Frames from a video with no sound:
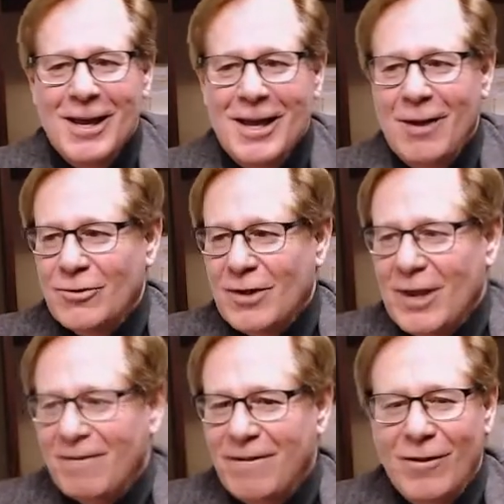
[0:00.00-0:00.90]
it was
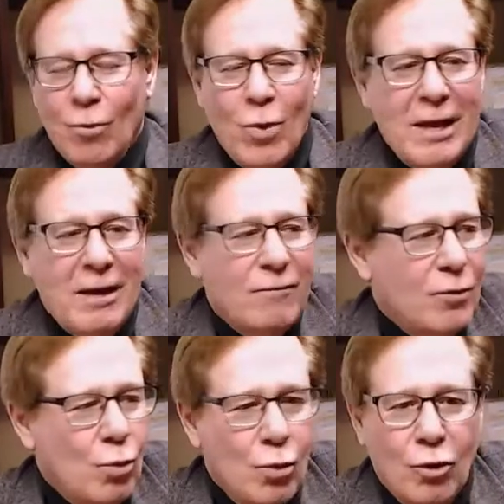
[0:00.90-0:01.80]
like the weight of the
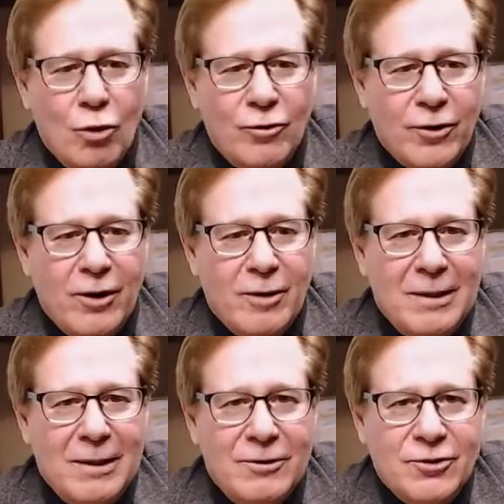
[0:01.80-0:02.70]
world started to
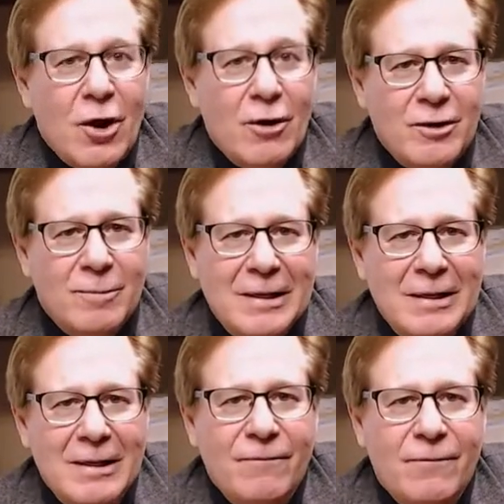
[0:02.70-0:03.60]
be
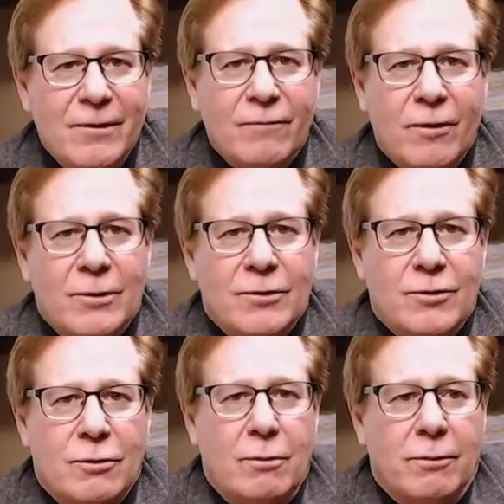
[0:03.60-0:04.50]
lifted from his
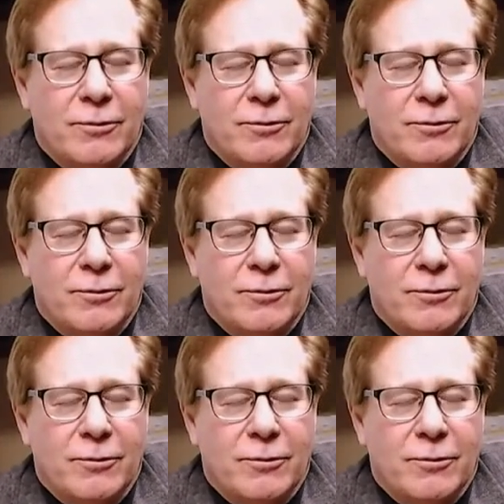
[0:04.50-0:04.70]
shoulders,